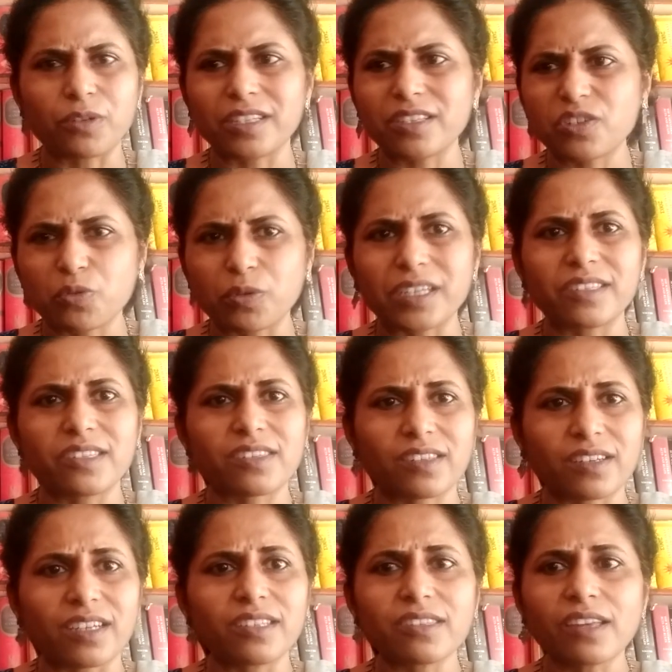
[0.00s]
once, twice,
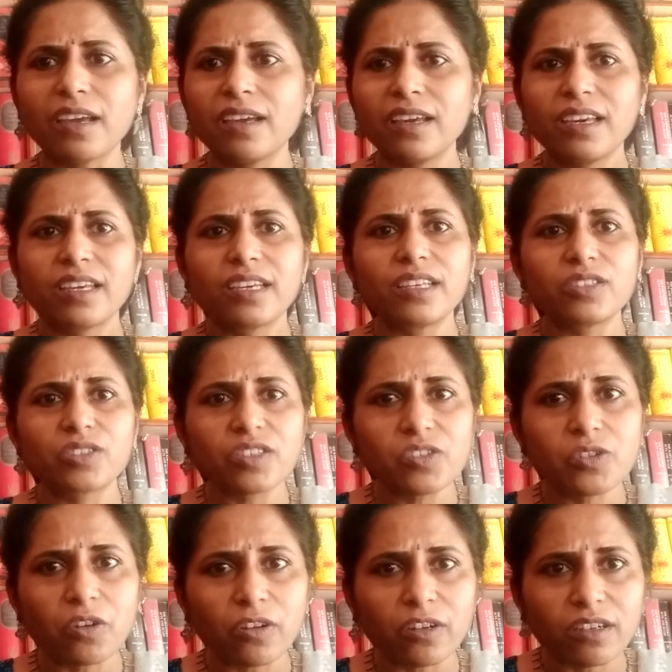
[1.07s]
thrice. He
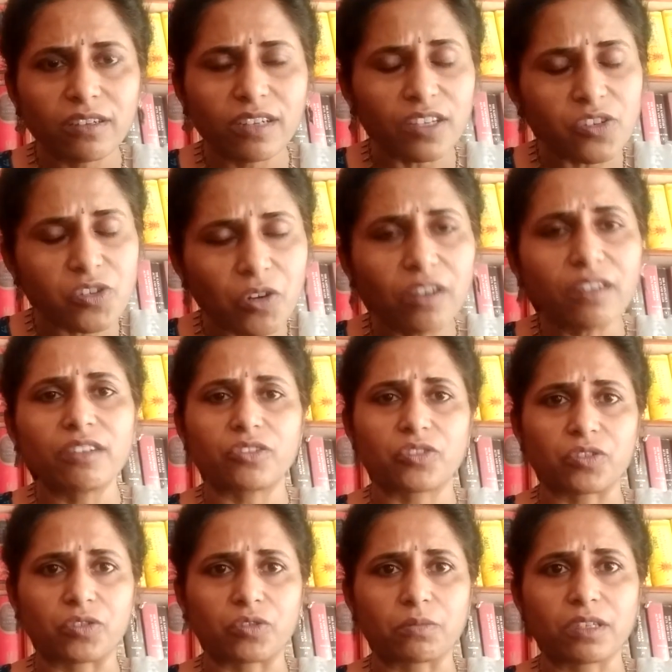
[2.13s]
just not does not
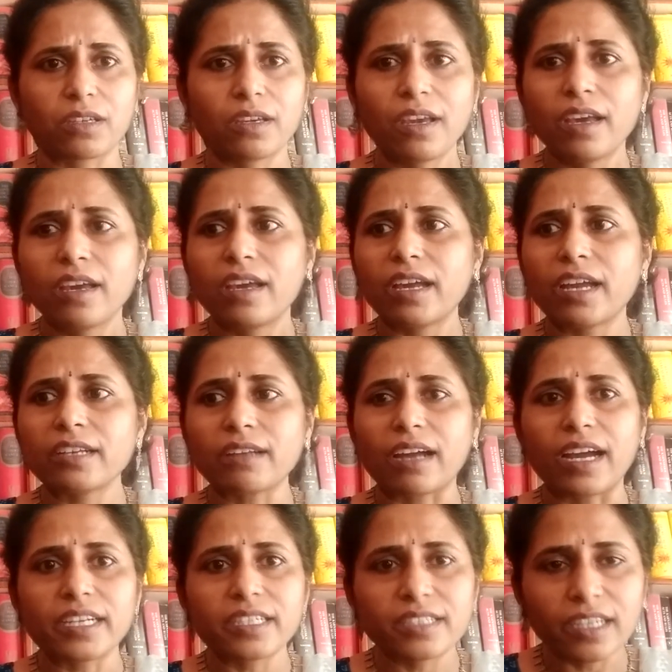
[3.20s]
listen to me. And
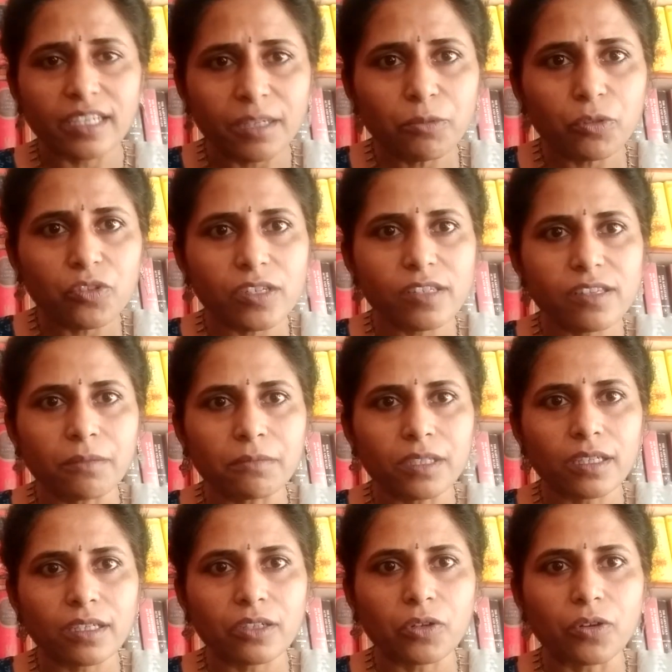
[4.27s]
I tell him to say
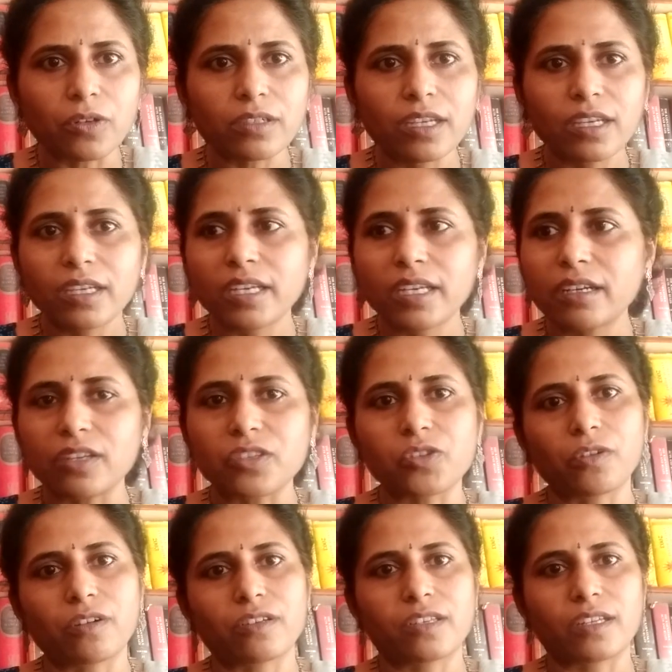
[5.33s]
something in court, he
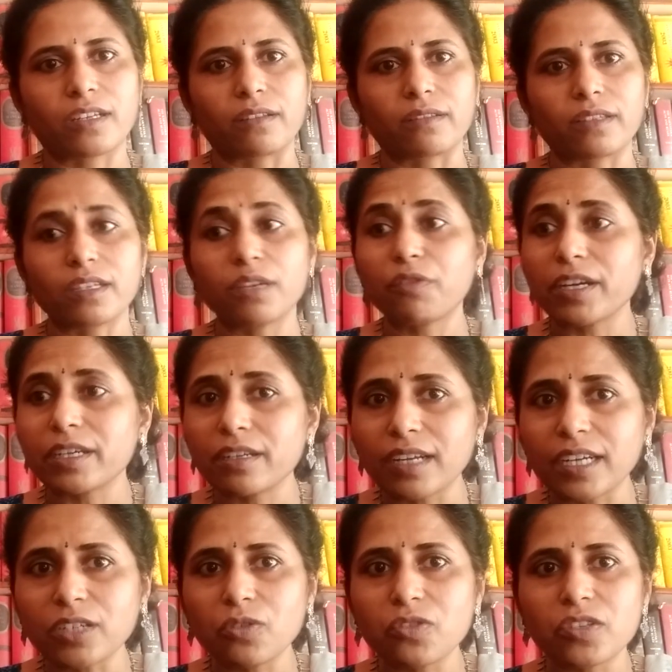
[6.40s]
does not say anything. If I
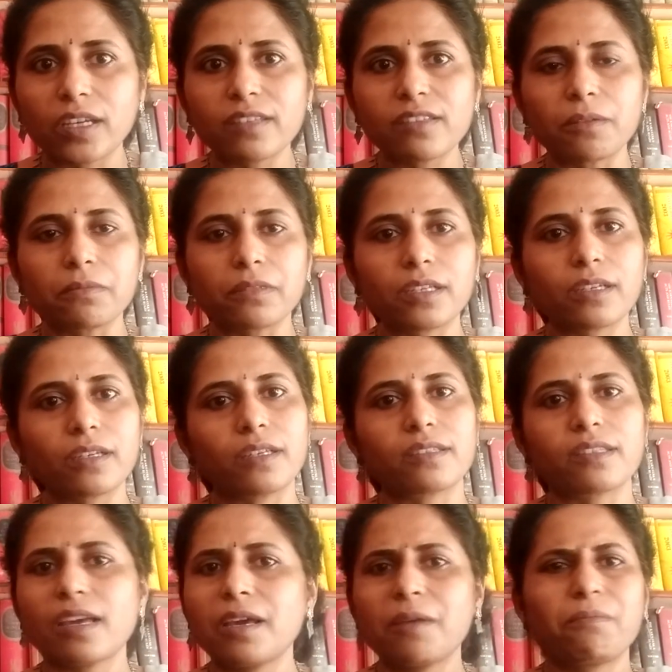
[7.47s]
try to say something,
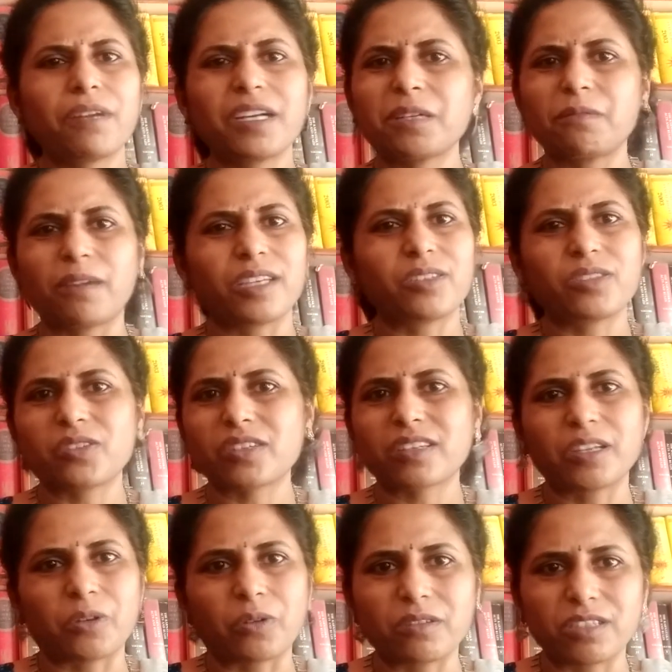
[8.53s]
he's, Madam, I
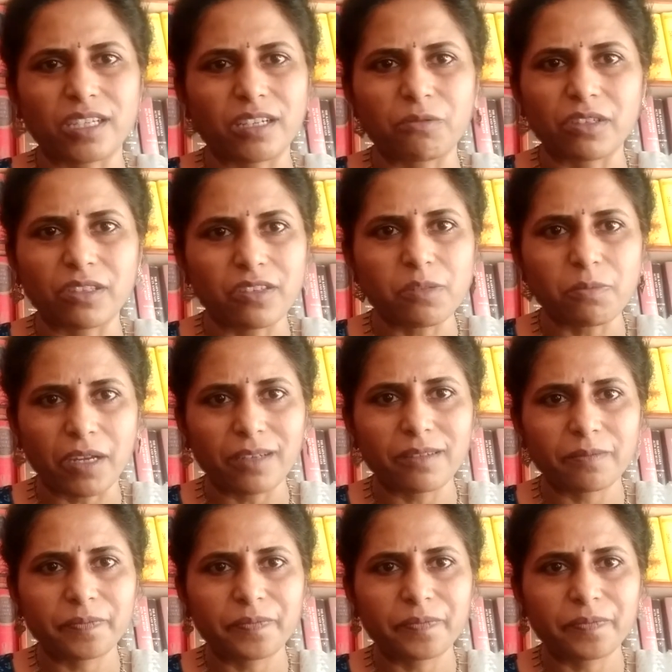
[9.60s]
just cannot gel with this man.